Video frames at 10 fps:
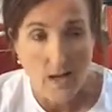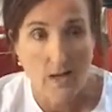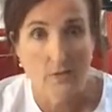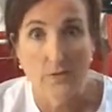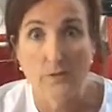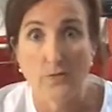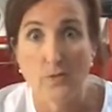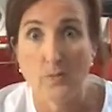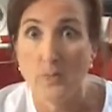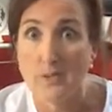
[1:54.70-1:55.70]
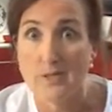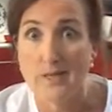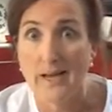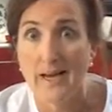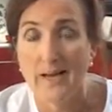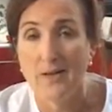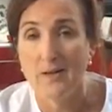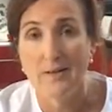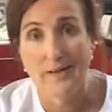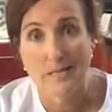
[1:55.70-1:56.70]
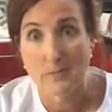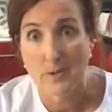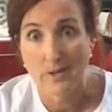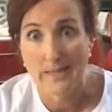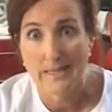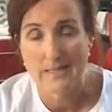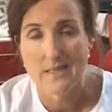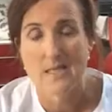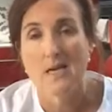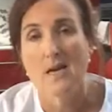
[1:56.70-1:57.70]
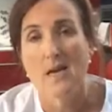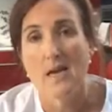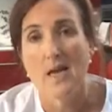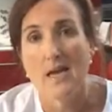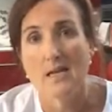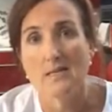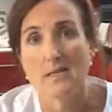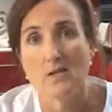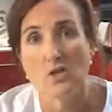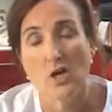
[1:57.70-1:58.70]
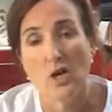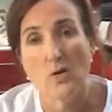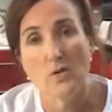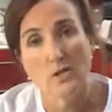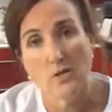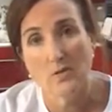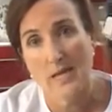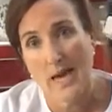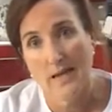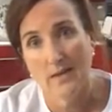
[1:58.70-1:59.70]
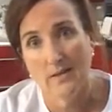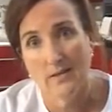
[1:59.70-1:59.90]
And fifth, but uh, last but not least, is show, don't tell.